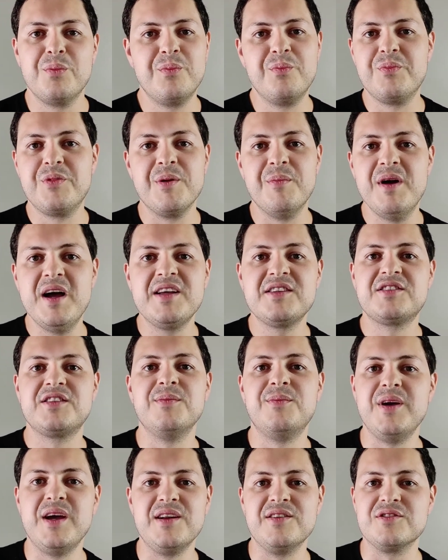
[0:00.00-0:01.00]
the mask
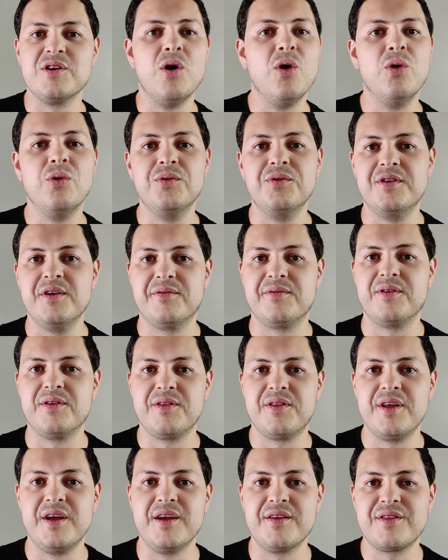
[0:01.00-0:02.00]
debate is a whole
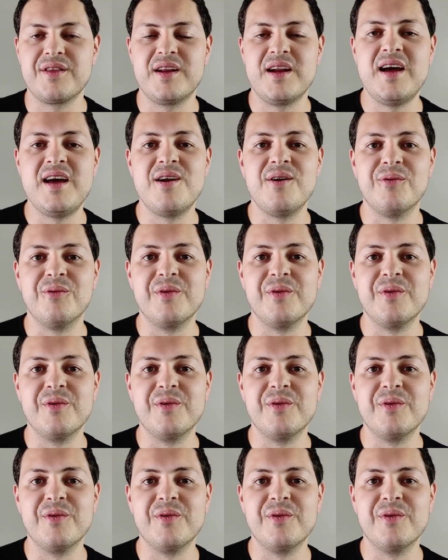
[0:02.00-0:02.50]
different thing that